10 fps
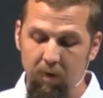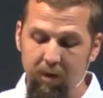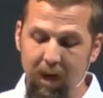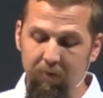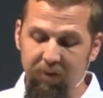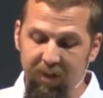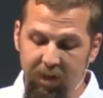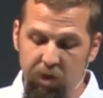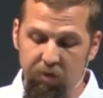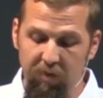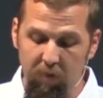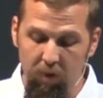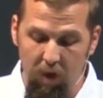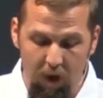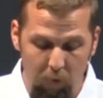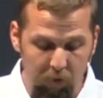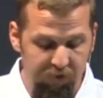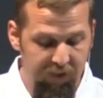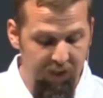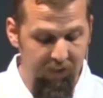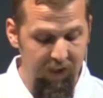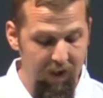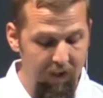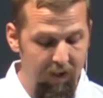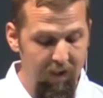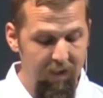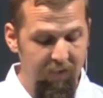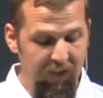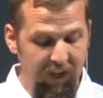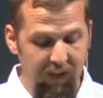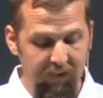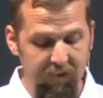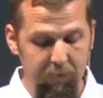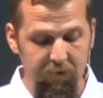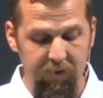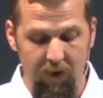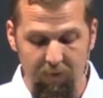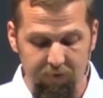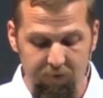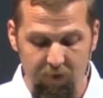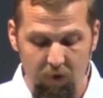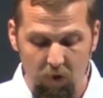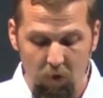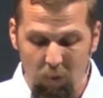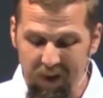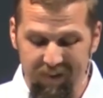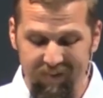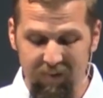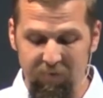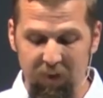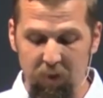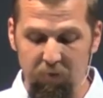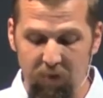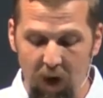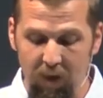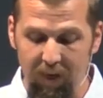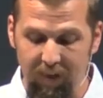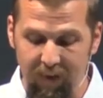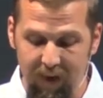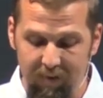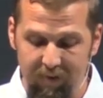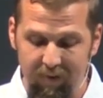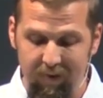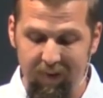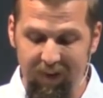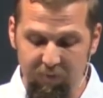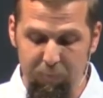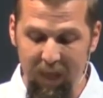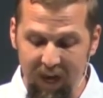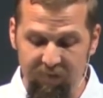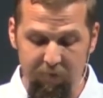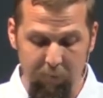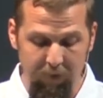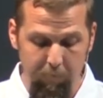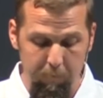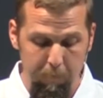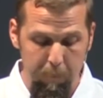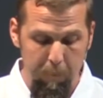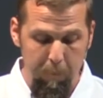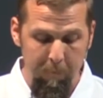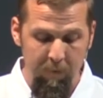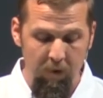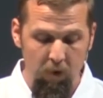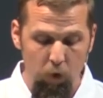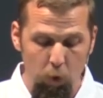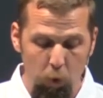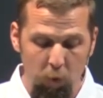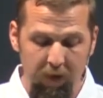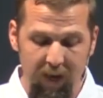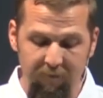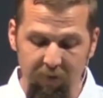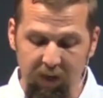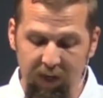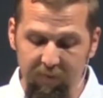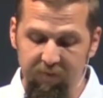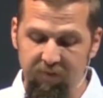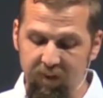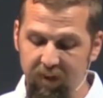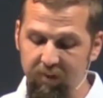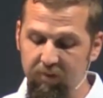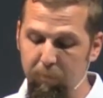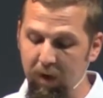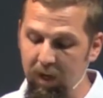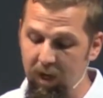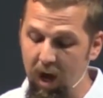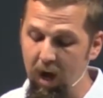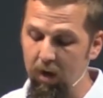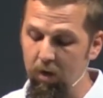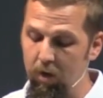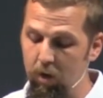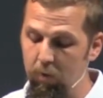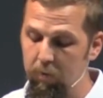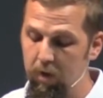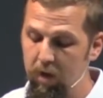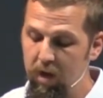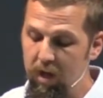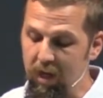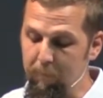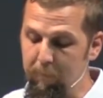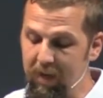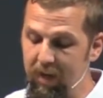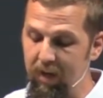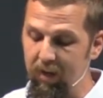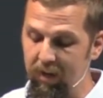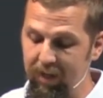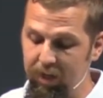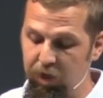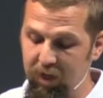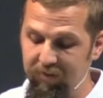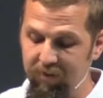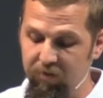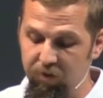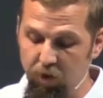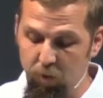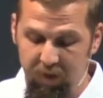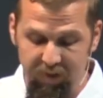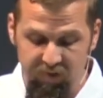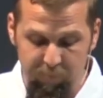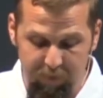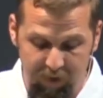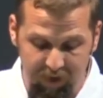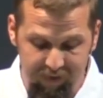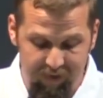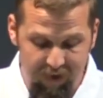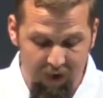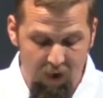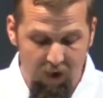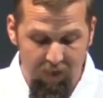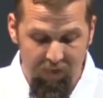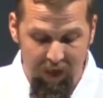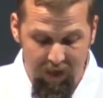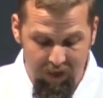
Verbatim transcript: Now the teachers of the law were sitting there thinking to themselves, Why does this fellow talk like that? He's blaspheming. Who can forgive sins but God alone? Immediately, Jesus knew in his spirit that,